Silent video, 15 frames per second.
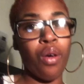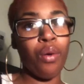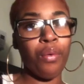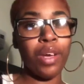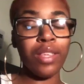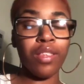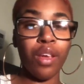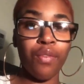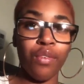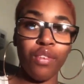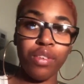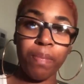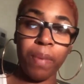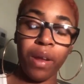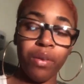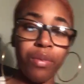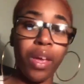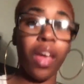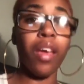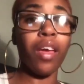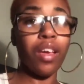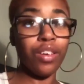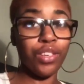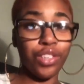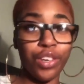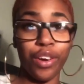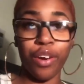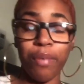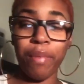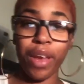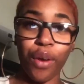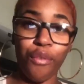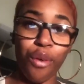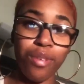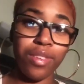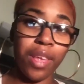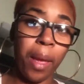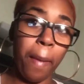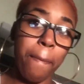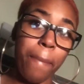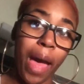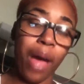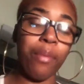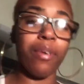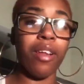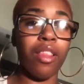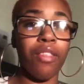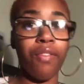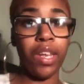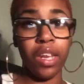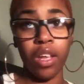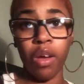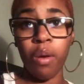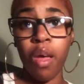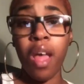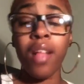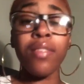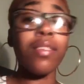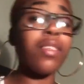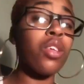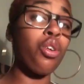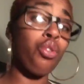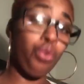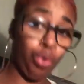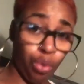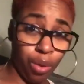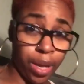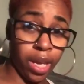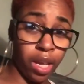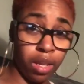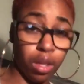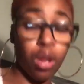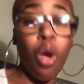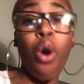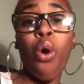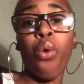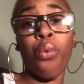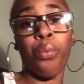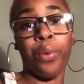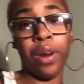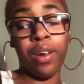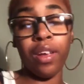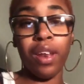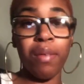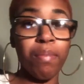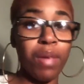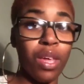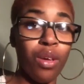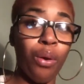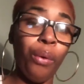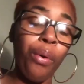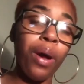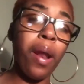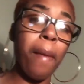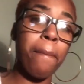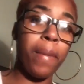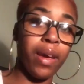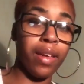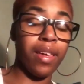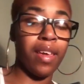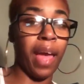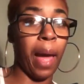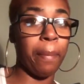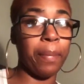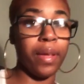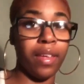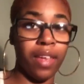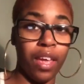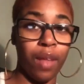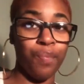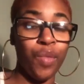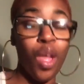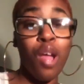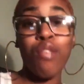What's up, Rose Petal Gang? It's your girl Mega Rose here, back with another video. Tonight we're gonna be on Monkey App again.